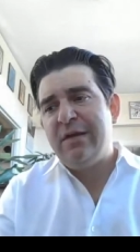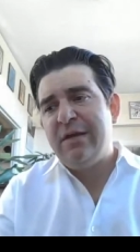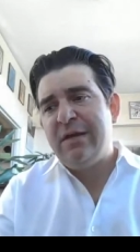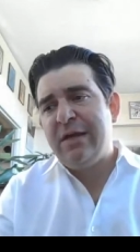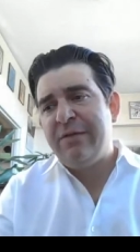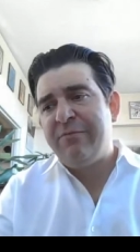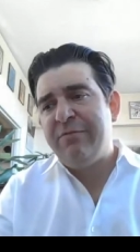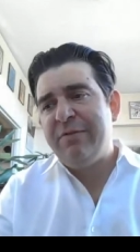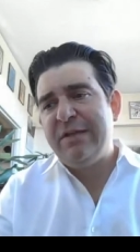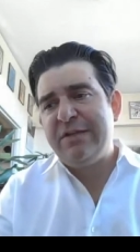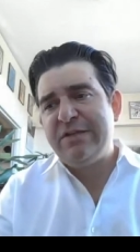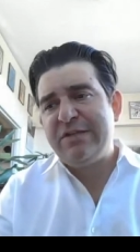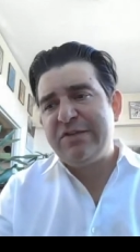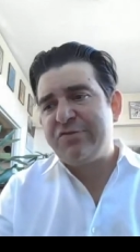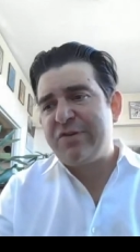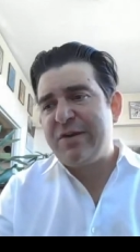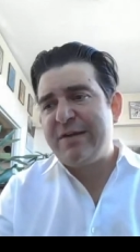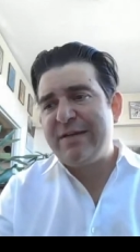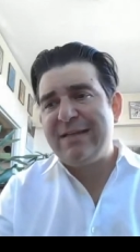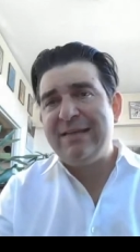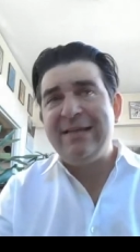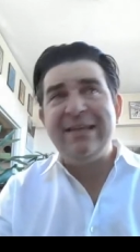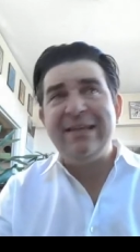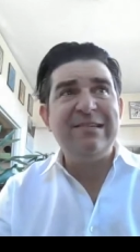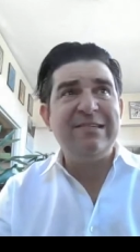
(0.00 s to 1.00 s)
and really just tried
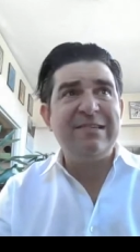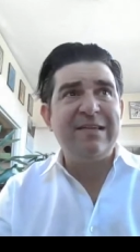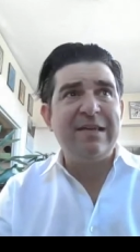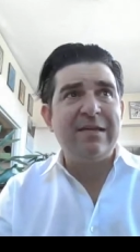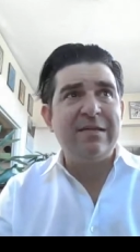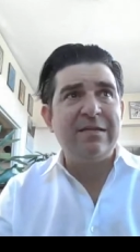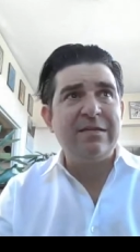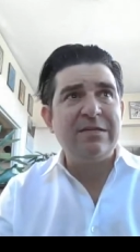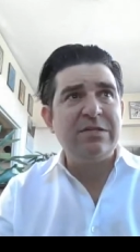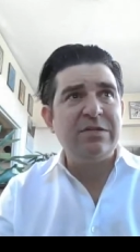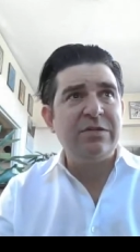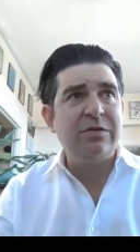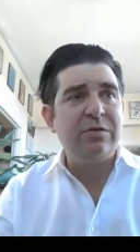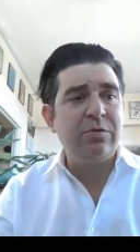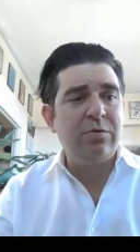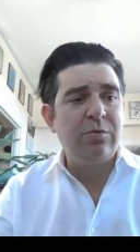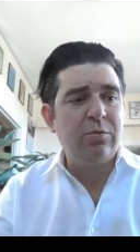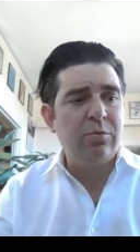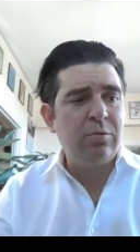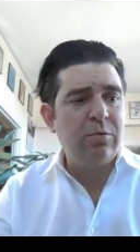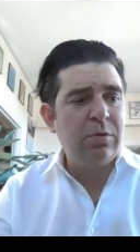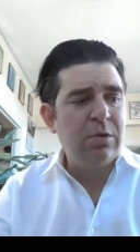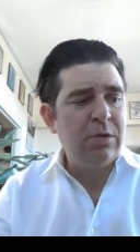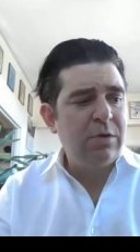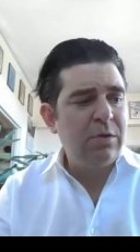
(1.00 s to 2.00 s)
to listen
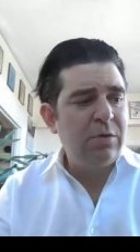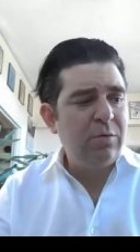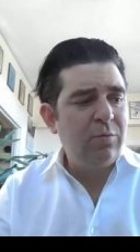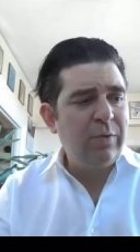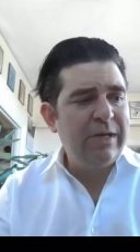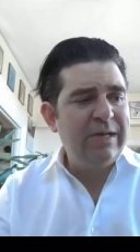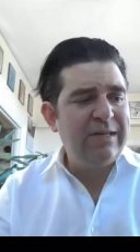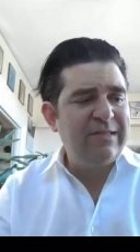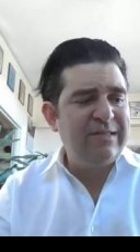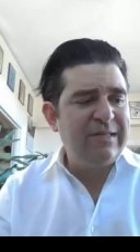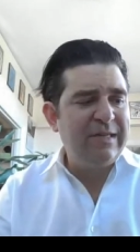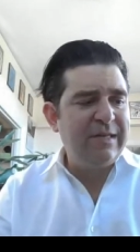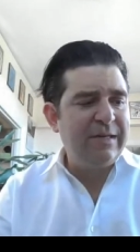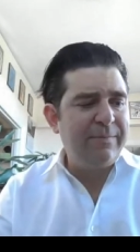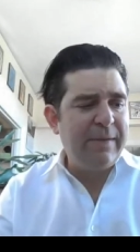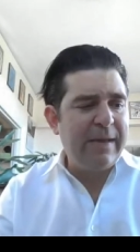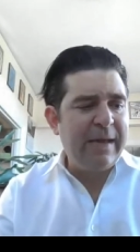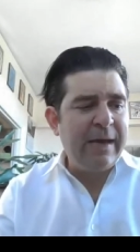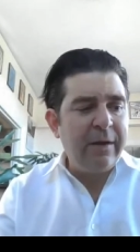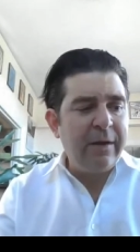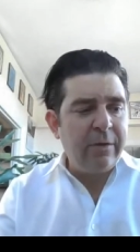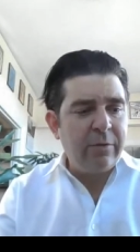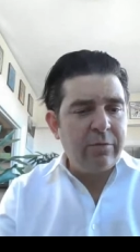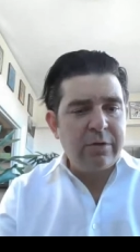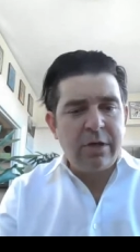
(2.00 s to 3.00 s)
to what is it
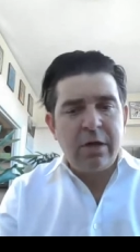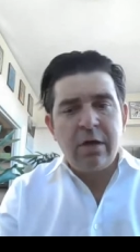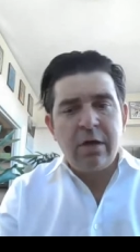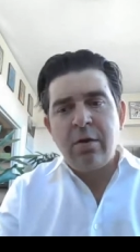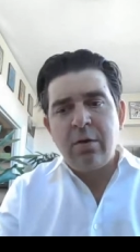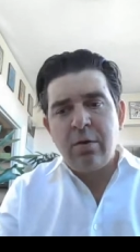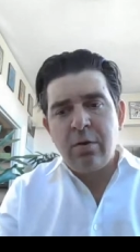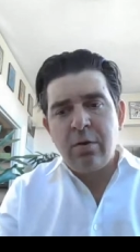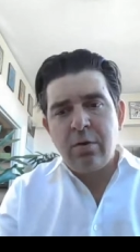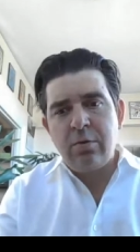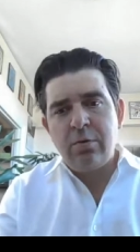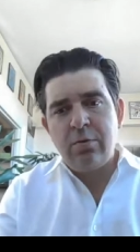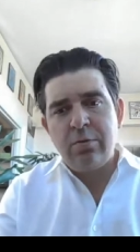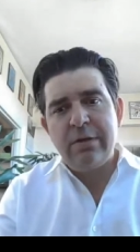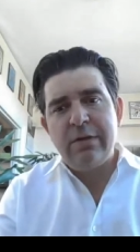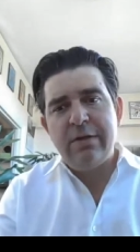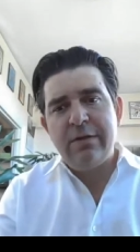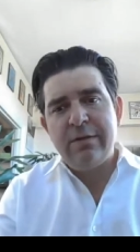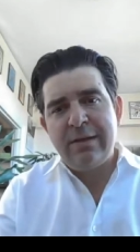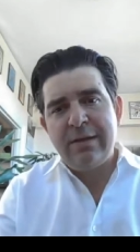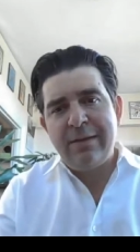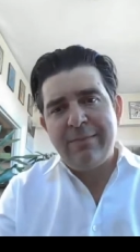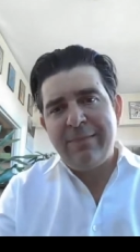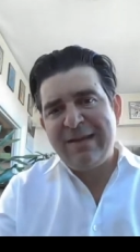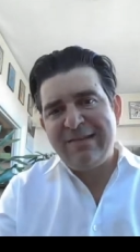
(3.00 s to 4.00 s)
about code
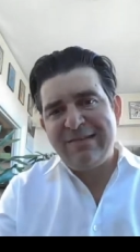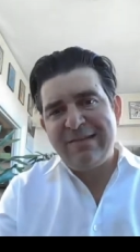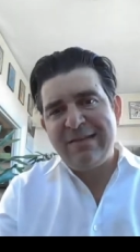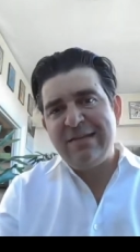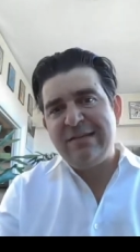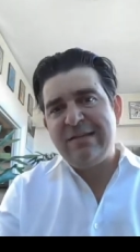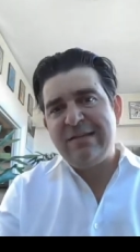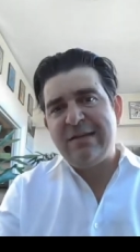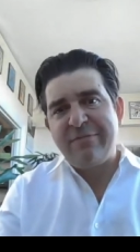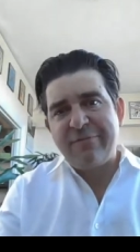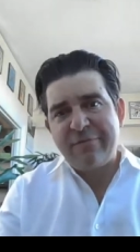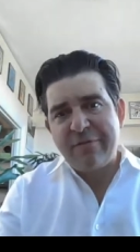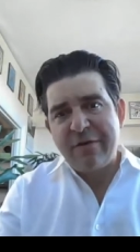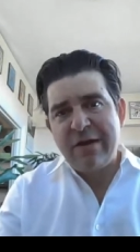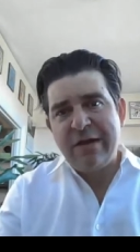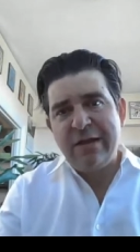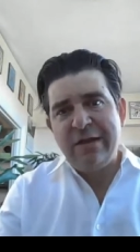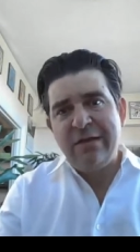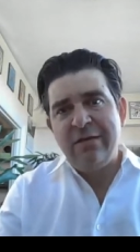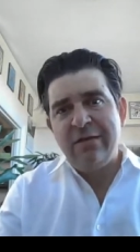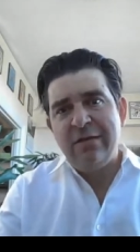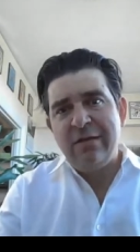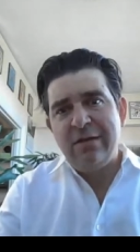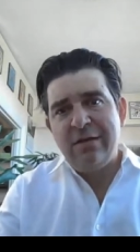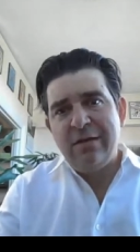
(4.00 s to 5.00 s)
that makes it different?